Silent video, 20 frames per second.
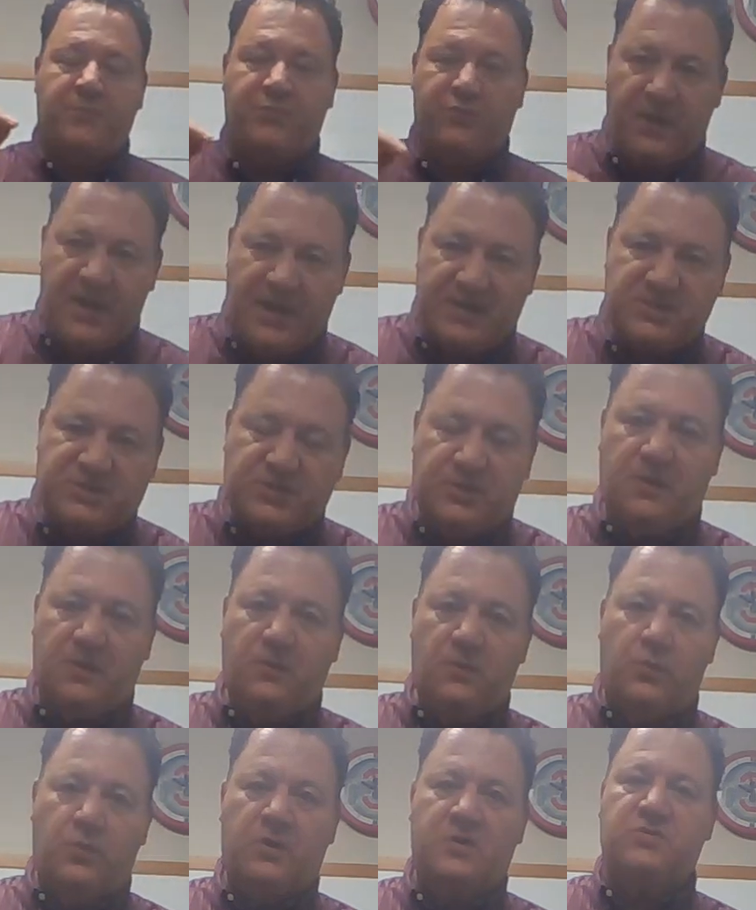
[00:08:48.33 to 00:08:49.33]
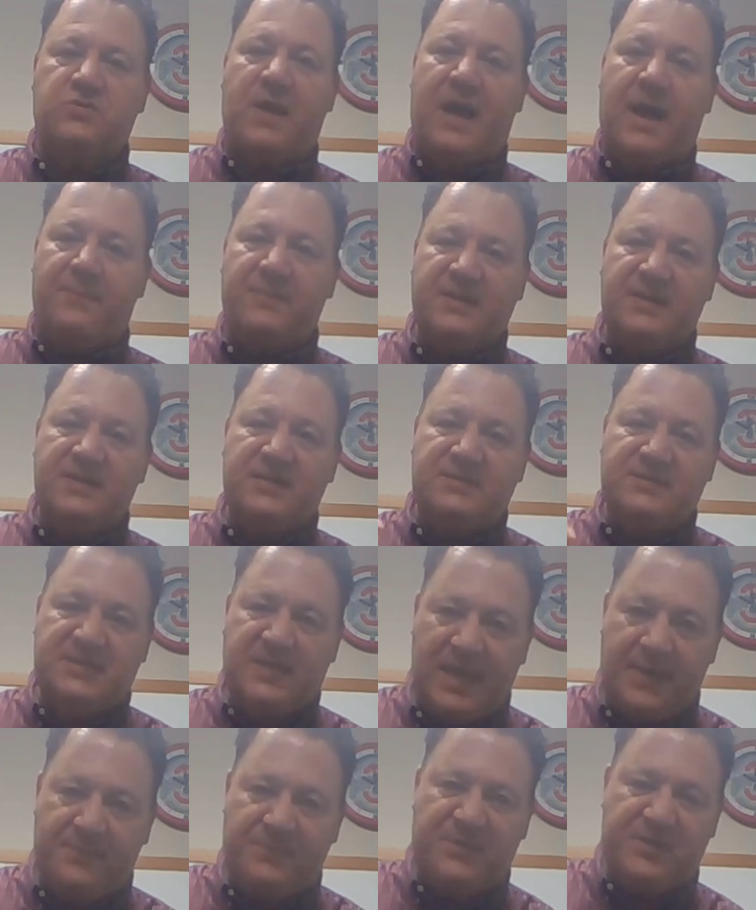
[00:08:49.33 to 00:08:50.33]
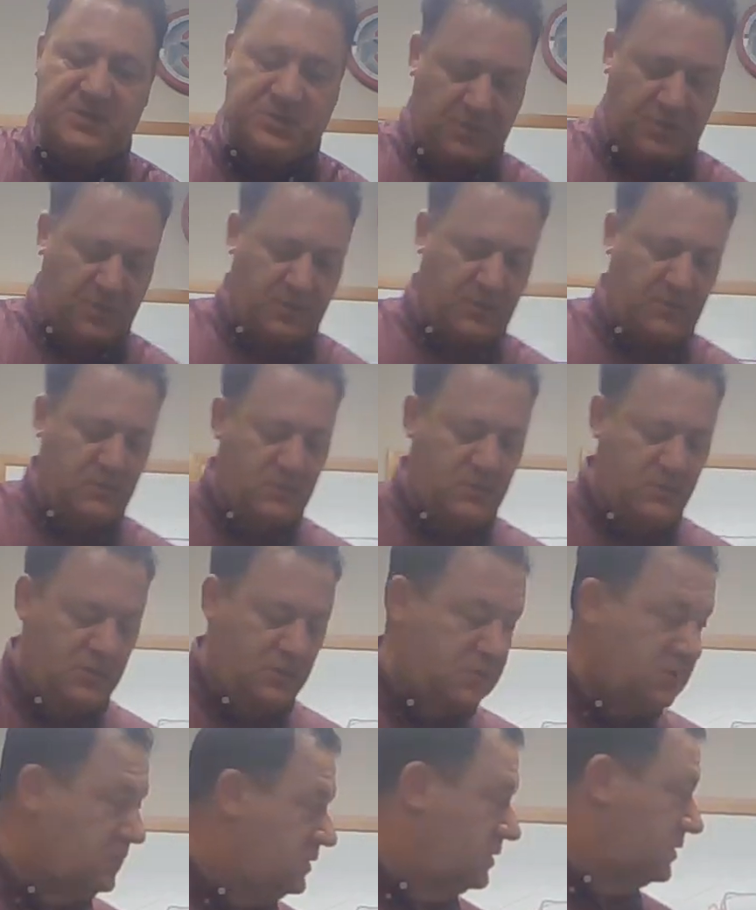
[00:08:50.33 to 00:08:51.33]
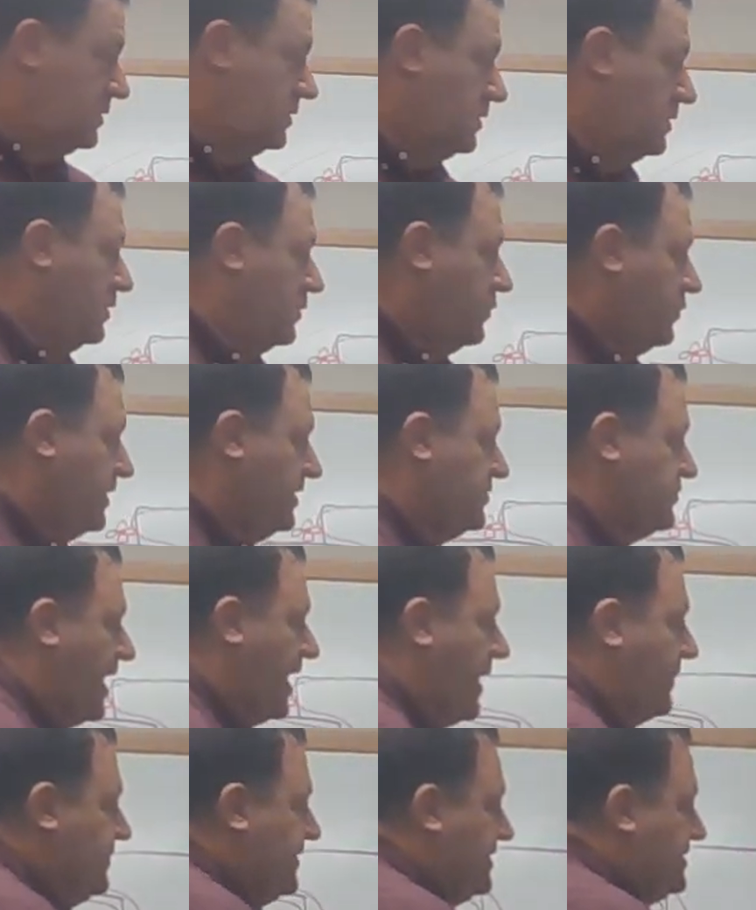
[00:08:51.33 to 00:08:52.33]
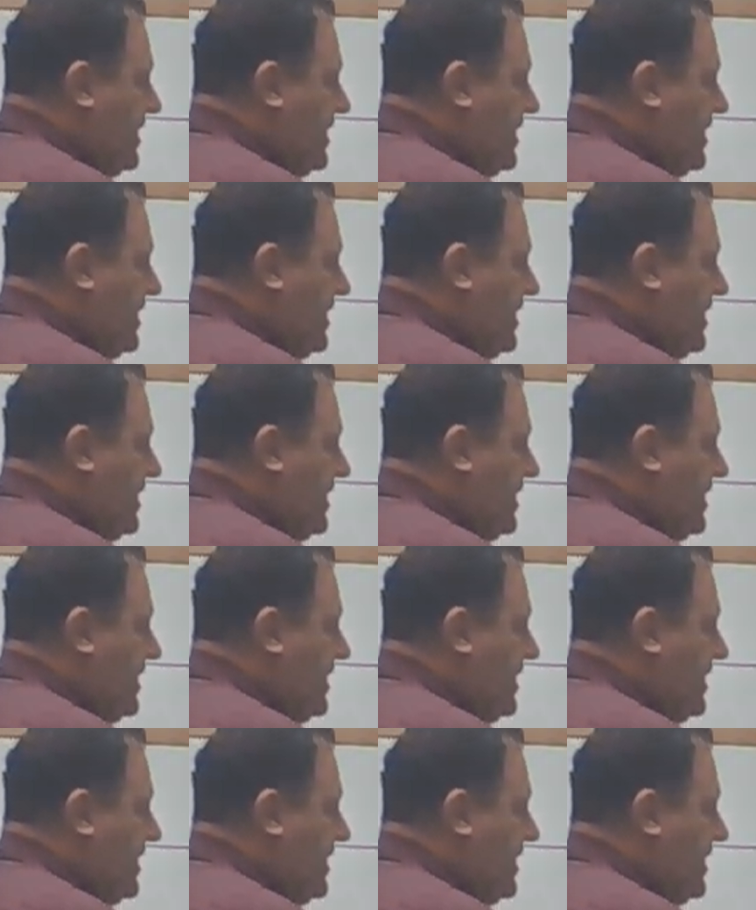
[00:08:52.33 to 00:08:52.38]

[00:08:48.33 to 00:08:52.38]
the pressure, we're dropping the temperature. We drop